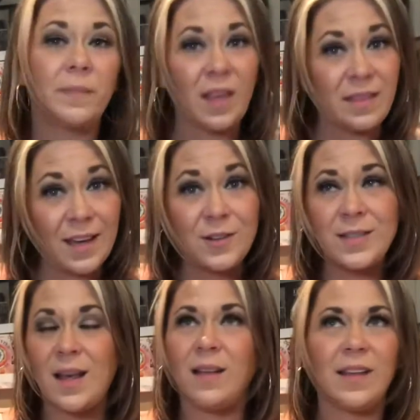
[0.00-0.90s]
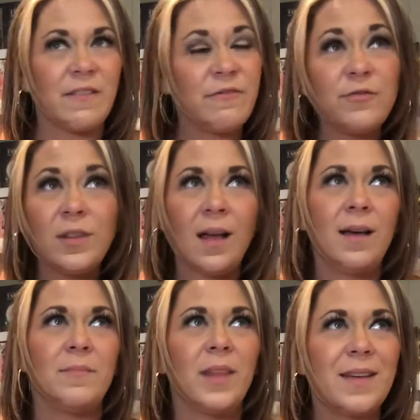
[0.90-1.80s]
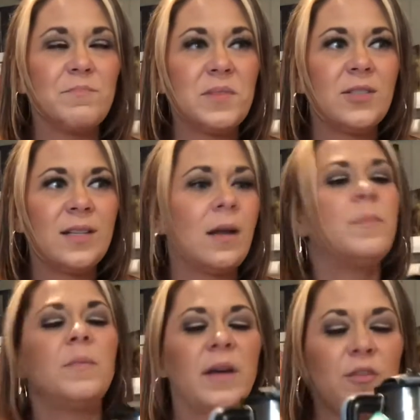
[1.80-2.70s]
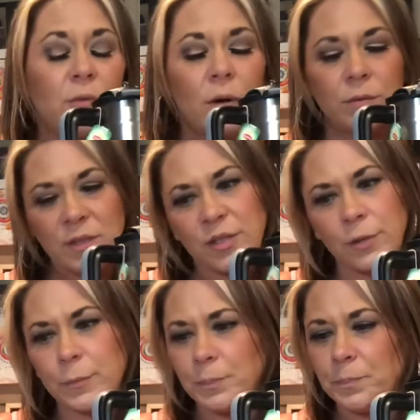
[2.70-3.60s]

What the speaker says: There's that like phlegm like building up in my throat, and so